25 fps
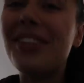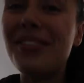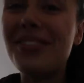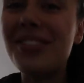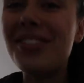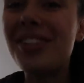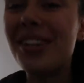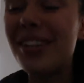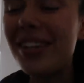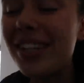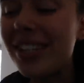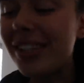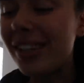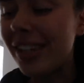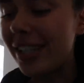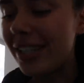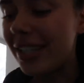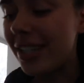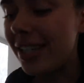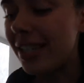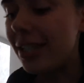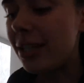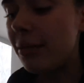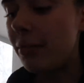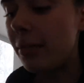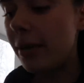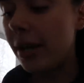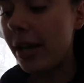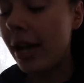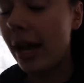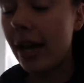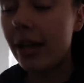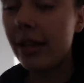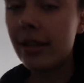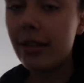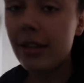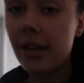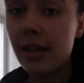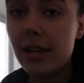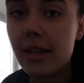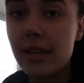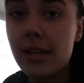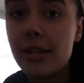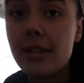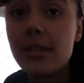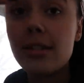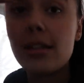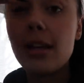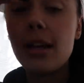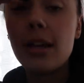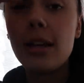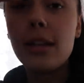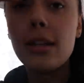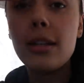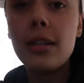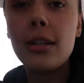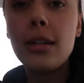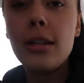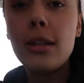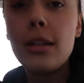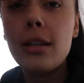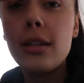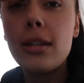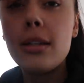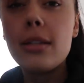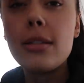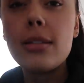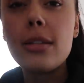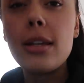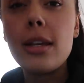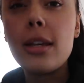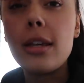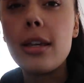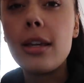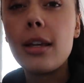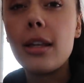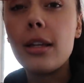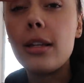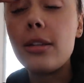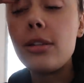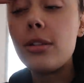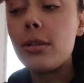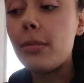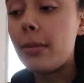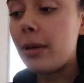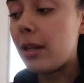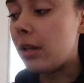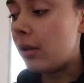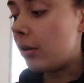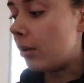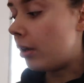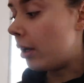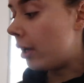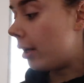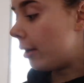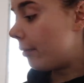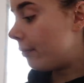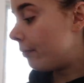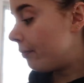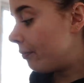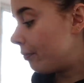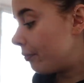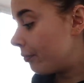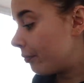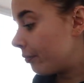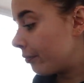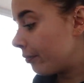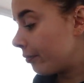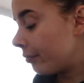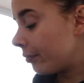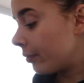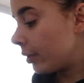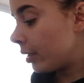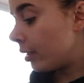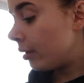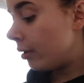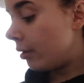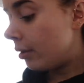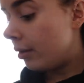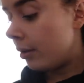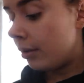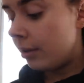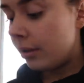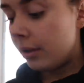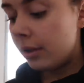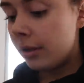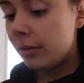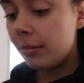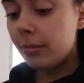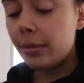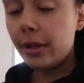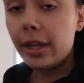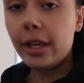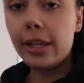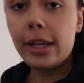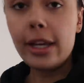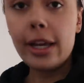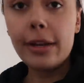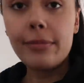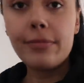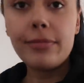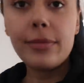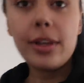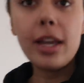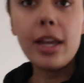I'm so excited, but yeah, it is uh, it's taking a little bit longer. But yeah,